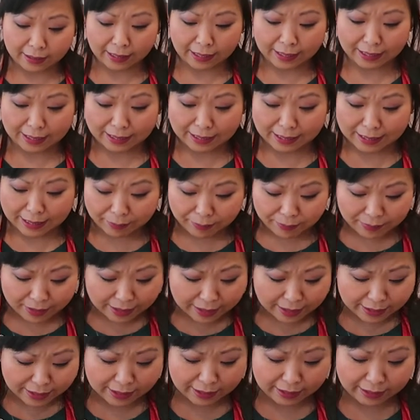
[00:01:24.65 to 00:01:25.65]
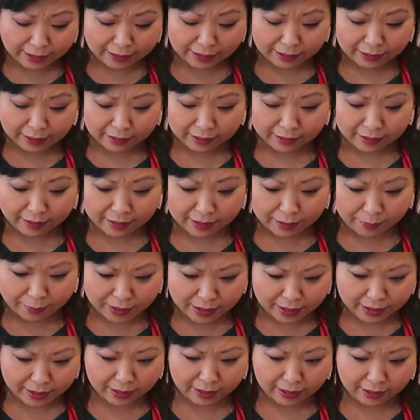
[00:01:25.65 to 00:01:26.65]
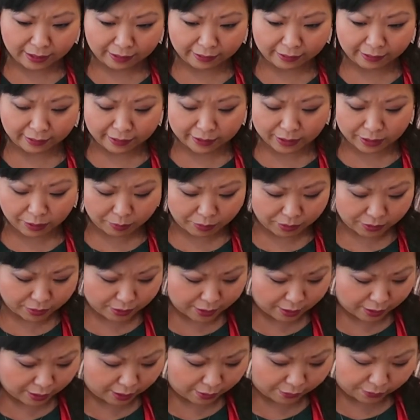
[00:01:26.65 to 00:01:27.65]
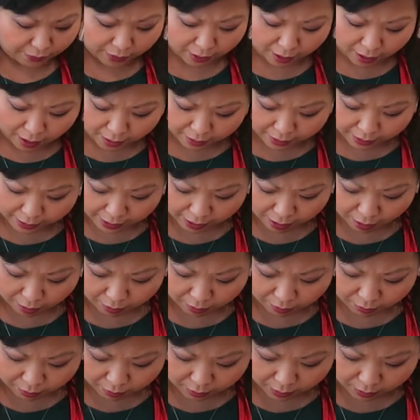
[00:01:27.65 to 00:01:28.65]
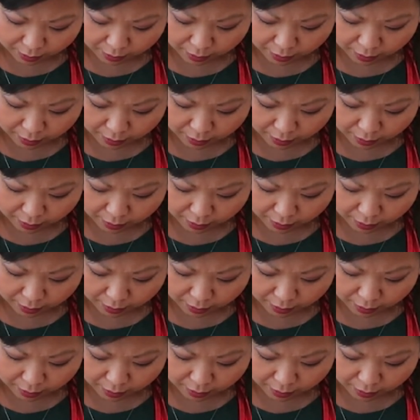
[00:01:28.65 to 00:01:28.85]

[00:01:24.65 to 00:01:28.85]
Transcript: to like dip this in anything, so we'll see if it cuts out.